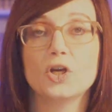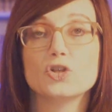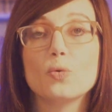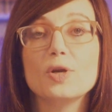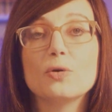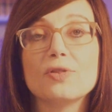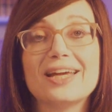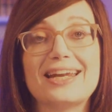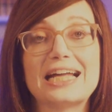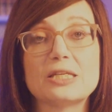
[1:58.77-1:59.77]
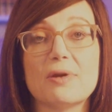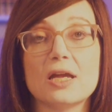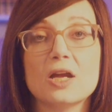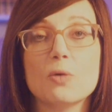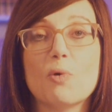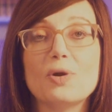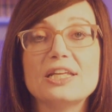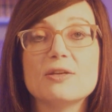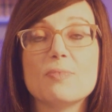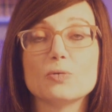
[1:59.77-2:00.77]
So we know the anatomy, but we
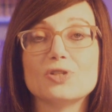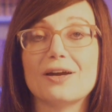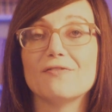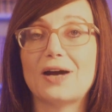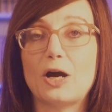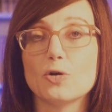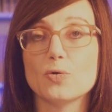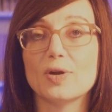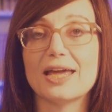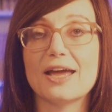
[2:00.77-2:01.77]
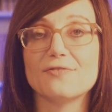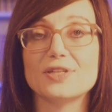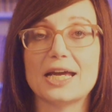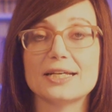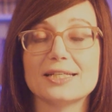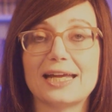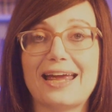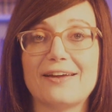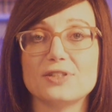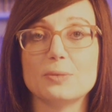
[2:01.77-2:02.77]
need to be able to evaluate the F D S and
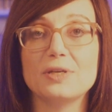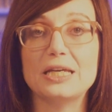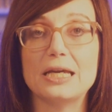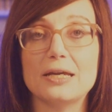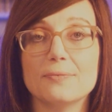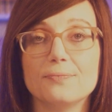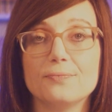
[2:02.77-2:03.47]
F D P.